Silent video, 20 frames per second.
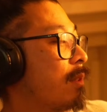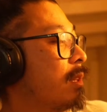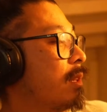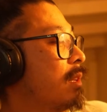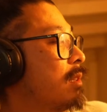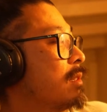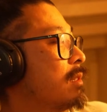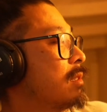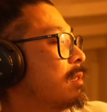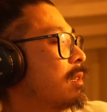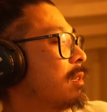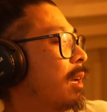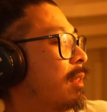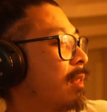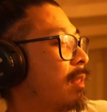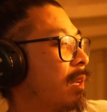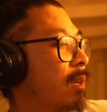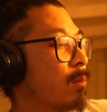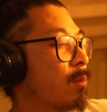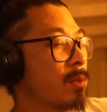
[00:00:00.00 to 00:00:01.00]
these, I
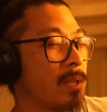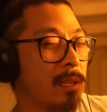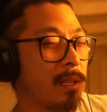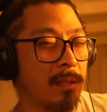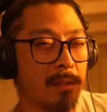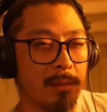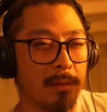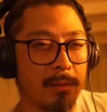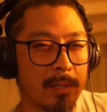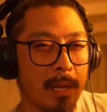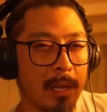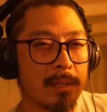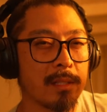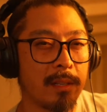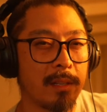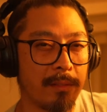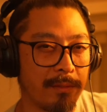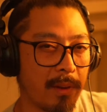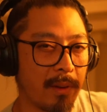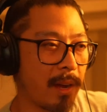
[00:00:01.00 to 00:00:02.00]
think it was in
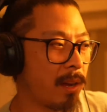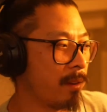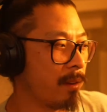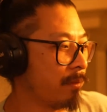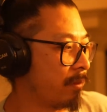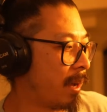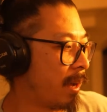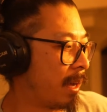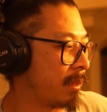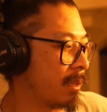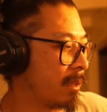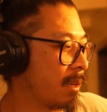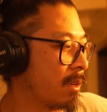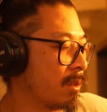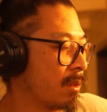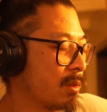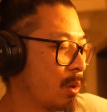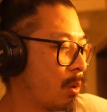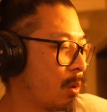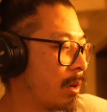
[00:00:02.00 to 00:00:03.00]
2005 at the
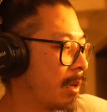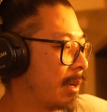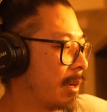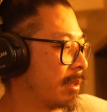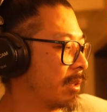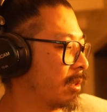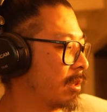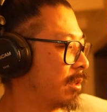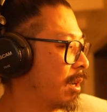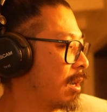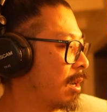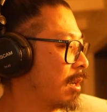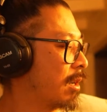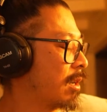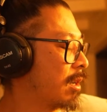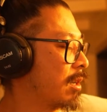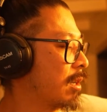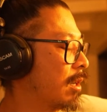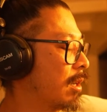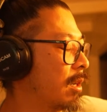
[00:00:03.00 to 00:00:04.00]
Soul Collector
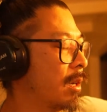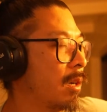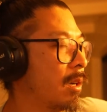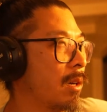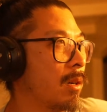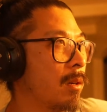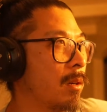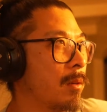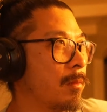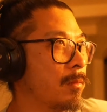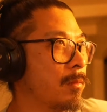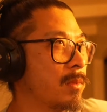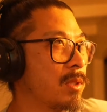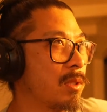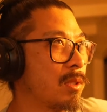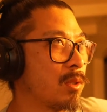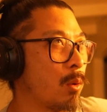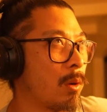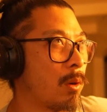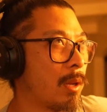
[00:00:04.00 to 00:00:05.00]

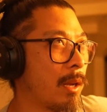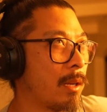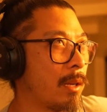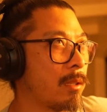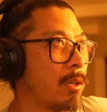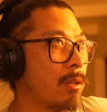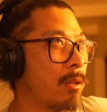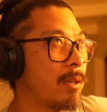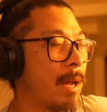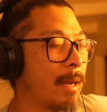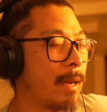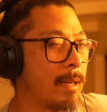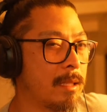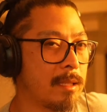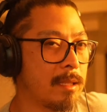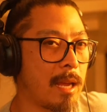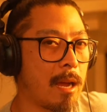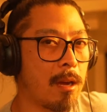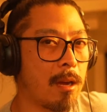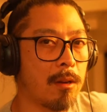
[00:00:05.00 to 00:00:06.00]
Soul Collector Nike
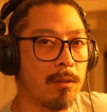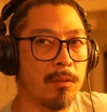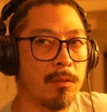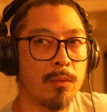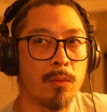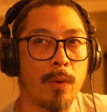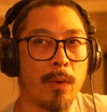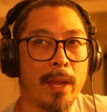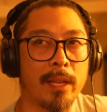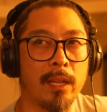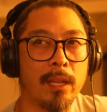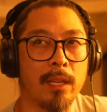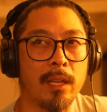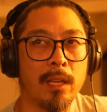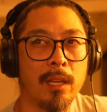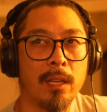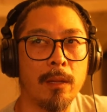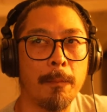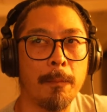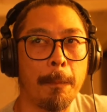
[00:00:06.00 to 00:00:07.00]
Town
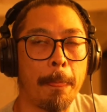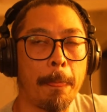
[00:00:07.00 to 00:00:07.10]
Waikiki.